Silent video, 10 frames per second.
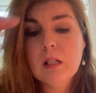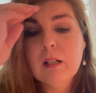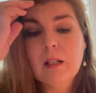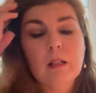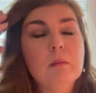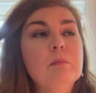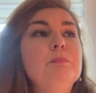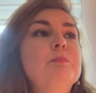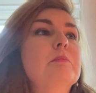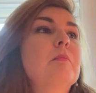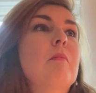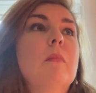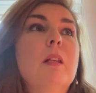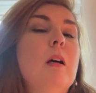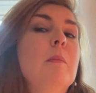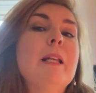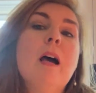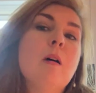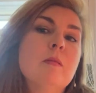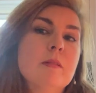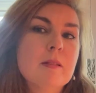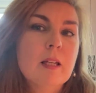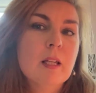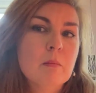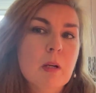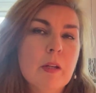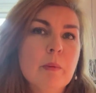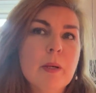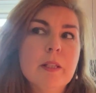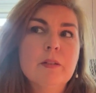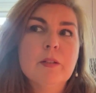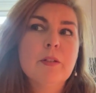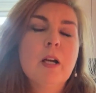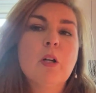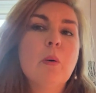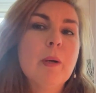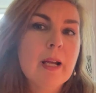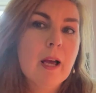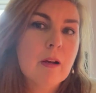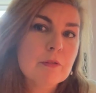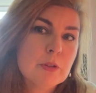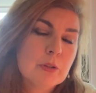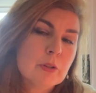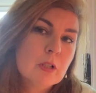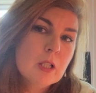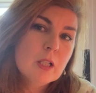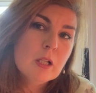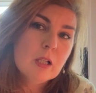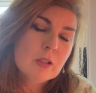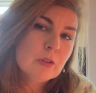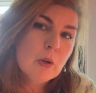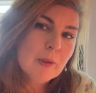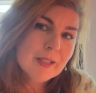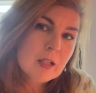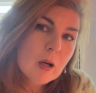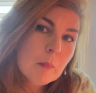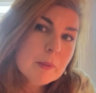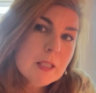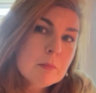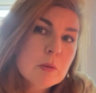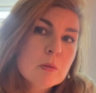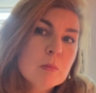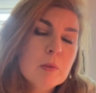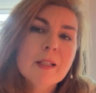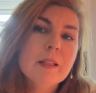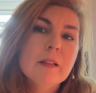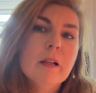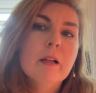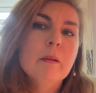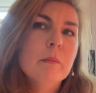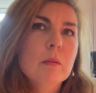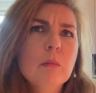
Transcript: um, coming out and saying, by the way, that they're not going after uh, low-income people, but, um,